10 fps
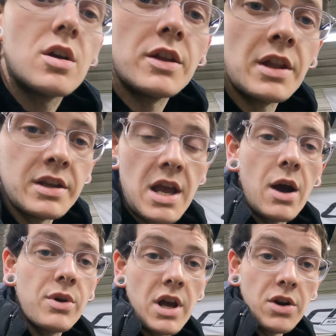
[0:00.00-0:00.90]
And then
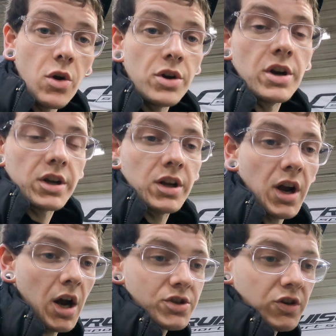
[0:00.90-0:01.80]
yeah, we had to order a
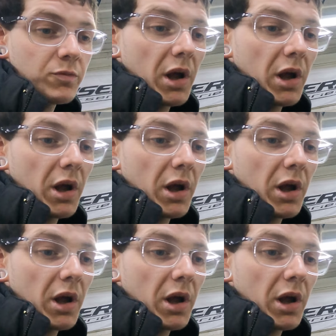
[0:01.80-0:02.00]
concoction of